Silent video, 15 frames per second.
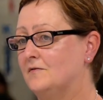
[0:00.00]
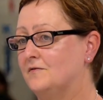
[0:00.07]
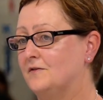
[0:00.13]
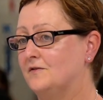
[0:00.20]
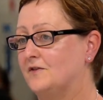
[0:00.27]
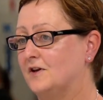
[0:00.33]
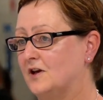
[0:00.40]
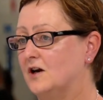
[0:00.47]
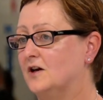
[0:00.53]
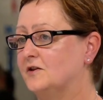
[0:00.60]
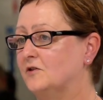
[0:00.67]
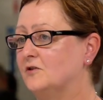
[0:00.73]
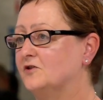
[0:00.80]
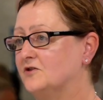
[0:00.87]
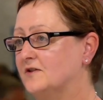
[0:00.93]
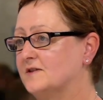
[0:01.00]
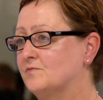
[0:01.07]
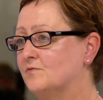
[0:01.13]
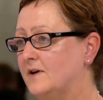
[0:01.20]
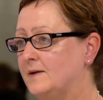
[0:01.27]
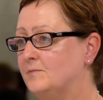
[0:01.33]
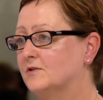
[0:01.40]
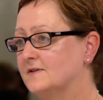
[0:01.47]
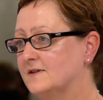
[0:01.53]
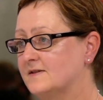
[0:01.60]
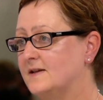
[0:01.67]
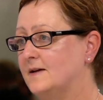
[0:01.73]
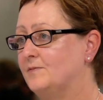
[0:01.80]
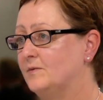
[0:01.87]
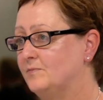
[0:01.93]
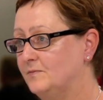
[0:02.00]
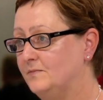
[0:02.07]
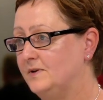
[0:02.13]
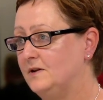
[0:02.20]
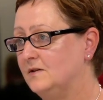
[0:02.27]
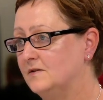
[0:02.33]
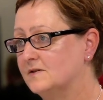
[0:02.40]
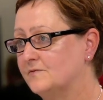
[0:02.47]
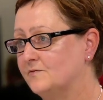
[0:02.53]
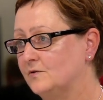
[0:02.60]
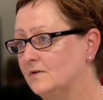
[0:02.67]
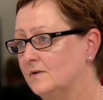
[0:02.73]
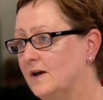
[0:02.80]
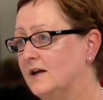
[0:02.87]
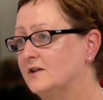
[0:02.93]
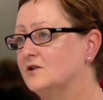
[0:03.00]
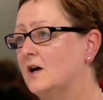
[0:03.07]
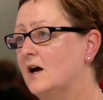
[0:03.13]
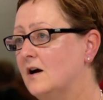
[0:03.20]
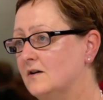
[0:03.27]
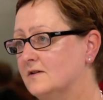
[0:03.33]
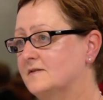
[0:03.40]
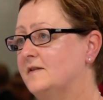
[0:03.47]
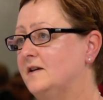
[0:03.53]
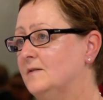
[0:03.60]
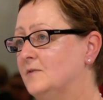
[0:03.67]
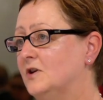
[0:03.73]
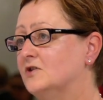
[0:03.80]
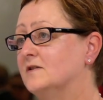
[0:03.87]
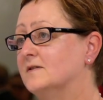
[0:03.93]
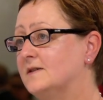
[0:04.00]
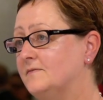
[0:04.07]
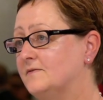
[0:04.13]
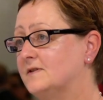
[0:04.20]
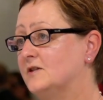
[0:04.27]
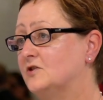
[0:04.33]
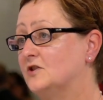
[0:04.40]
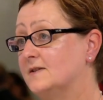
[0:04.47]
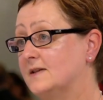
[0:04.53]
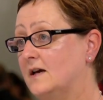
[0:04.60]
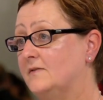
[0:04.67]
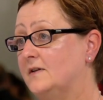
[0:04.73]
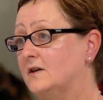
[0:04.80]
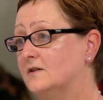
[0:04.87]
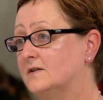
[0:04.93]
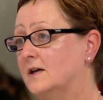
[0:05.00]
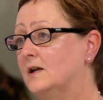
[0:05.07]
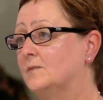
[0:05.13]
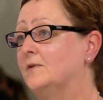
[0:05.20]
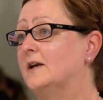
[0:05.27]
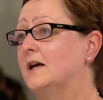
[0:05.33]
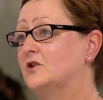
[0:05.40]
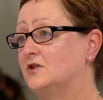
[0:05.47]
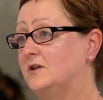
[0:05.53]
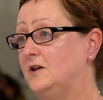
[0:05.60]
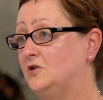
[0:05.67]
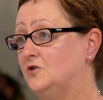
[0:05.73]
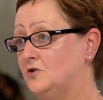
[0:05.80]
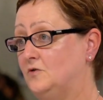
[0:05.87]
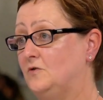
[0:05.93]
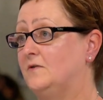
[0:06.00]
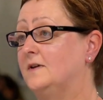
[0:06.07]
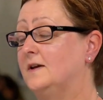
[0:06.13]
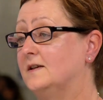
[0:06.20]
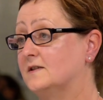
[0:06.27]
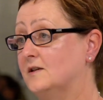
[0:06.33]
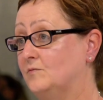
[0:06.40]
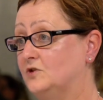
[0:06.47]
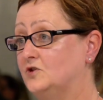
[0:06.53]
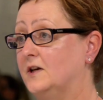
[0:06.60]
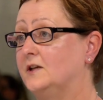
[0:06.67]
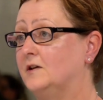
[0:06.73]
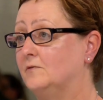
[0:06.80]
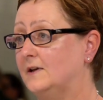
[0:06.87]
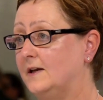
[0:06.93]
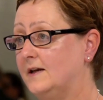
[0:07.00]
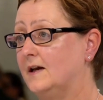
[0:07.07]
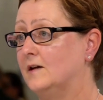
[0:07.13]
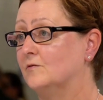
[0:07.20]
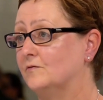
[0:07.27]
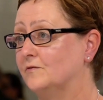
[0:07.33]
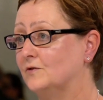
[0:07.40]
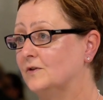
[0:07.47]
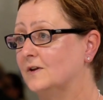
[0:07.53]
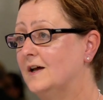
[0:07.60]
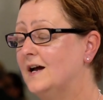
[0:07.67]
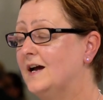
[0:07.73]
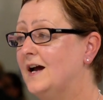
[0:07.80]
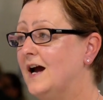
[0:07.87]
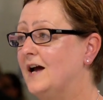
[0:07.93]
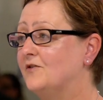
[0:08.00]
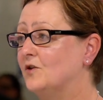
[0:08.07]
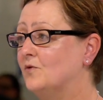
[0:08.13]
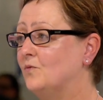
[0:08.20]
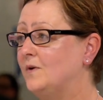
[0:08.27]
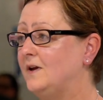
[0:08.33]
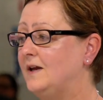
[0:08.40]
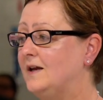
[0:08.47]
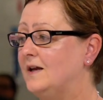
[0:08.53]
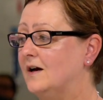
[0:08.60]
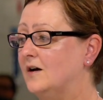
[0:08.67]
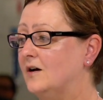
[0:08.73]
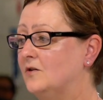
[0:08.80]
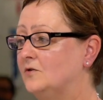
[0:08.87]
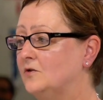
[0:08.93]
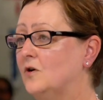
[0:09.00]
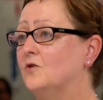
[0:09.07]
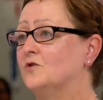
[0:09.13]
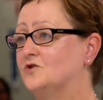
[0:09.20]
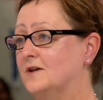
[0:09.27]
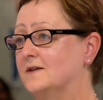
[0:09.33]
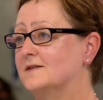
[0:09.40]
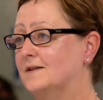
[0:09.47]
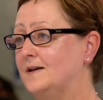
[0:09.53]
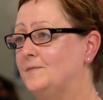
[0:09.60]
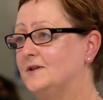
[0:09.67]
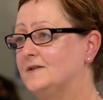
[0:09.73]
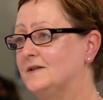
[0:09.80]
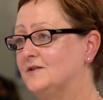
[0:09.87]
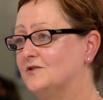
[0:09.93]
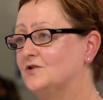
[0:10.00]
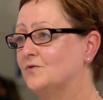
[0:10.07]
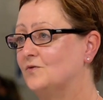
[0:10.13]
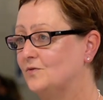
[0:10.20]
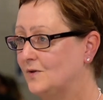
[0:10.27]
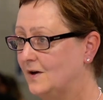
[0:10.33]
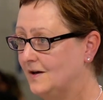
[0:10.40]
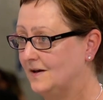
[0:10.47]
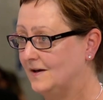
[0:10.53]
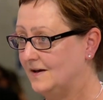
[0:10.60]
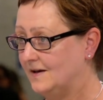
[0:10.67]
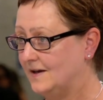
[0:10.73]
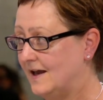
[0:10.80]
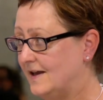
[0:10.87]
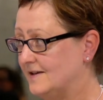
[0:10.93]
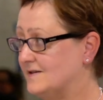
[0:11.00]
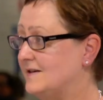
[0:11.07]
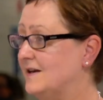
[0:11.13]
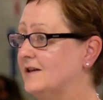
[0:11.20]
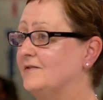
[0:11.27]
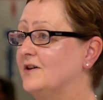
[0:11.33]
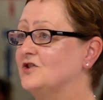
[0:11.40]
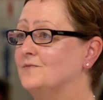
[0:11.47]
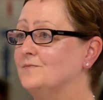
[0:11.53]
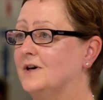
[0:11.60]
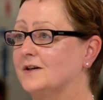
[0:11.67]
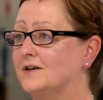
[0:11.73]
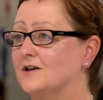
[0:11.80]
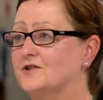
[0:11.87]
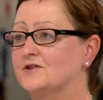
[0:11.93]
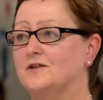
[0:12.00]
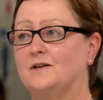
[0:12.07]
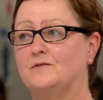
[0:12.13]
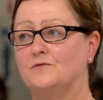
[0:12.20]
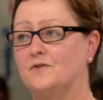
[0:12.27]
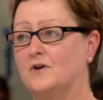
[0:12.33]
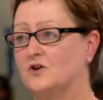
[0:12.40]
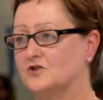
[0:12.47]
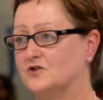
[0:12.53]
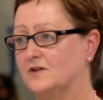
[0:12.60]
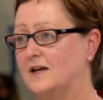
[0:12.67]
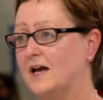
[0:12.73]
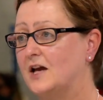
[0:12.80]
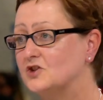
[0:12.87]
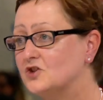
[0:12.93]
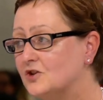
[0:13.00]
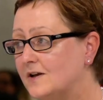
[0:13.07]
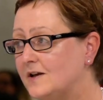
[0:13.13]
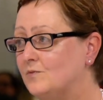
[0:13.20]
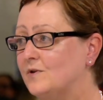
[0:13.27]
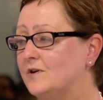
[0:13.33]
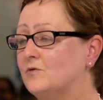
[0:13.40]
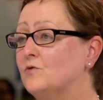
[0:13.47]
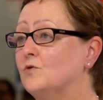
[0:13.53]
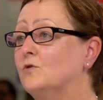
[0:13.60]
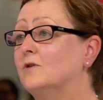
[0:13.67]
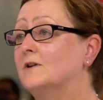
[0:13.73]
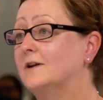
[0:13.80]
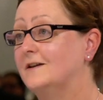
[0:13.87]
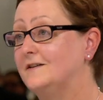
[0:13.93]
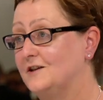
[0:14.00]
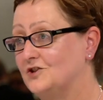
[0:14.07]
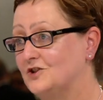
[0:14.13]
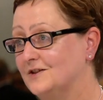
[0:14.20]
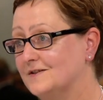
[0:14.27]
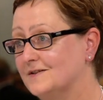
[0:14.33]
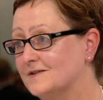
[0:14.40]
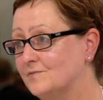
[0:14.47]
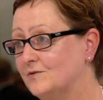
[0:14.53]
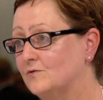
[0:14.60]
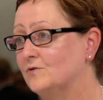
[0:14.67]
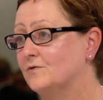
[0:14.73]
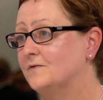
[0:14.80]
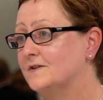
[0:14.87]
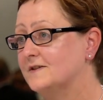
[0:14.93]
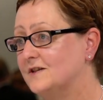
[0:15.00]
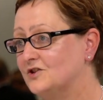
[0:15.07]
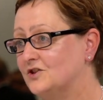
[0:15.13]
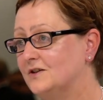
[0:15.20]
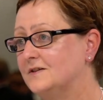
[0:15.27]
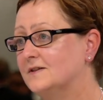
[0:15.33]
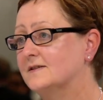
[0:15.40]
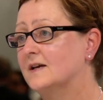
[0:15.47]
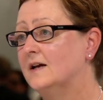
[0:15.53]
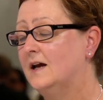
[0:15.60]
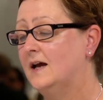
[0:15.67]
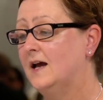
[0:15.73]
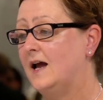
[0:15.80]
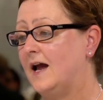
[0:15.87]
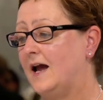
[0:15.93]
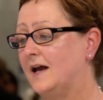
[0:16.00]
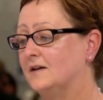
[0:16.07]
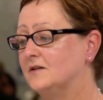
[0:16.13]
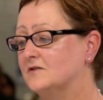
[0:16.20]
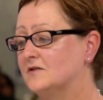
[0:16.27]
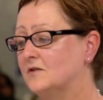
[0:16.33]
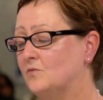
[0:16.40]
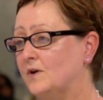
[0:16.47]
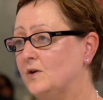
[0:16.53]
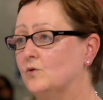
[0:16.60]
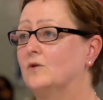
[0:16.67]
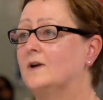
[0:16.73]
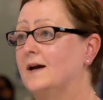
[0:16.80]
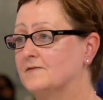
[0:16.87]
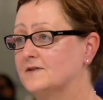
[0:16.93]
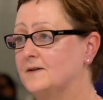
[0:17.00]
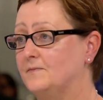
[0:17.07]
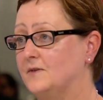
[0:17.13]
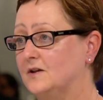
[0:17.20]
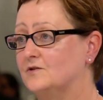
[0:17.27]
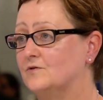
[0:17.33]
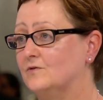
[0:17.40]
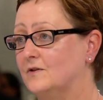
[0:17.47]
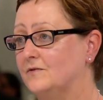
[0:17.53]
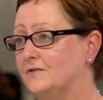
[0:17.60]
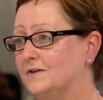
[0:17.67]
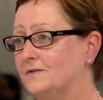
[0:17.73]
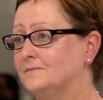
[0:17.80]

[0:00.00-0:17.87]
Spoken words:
that the cardiologists were able to step up and be useful and to ask the emergency physicians how they could help and actually do things that were genuinely helpful. And that we are not just limited to ST elevation myocardial infarction. Actually, we're all clinicians, we're all, physicians, and we all have something to offer.